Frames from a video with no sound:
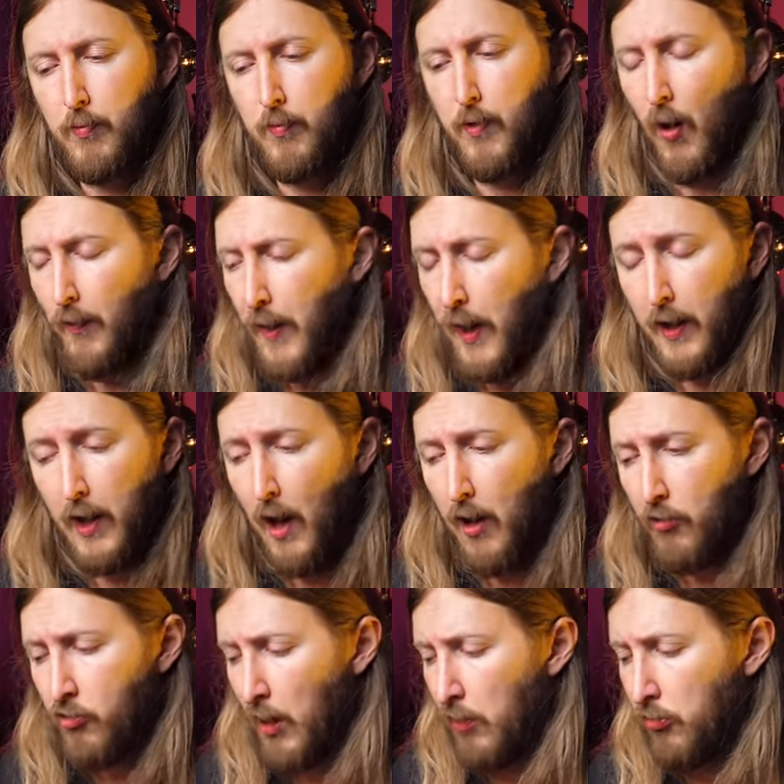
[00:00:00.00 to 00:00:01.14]
You know, that I got a
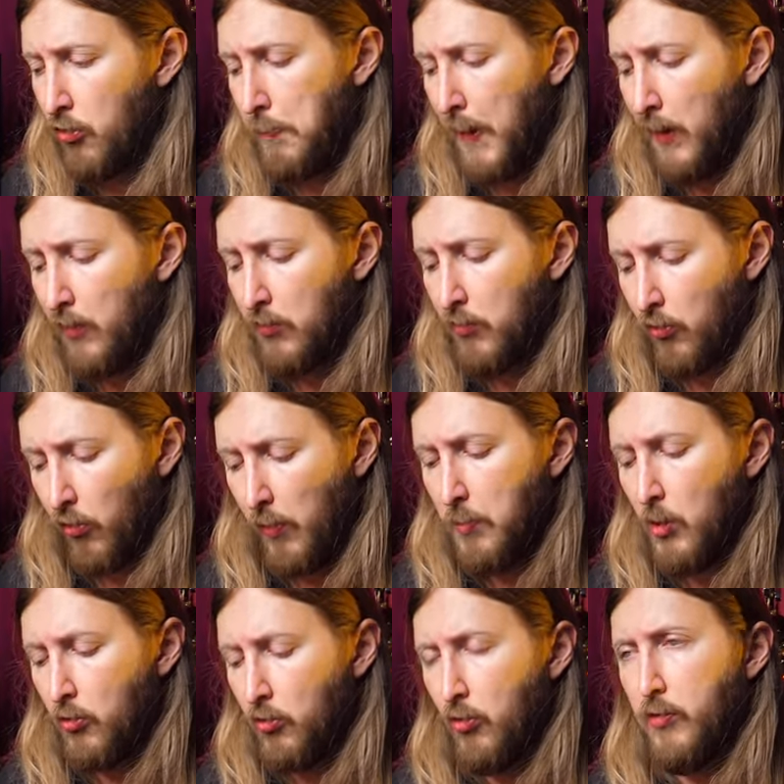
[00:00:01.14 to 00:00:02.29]
chance to pay tribute to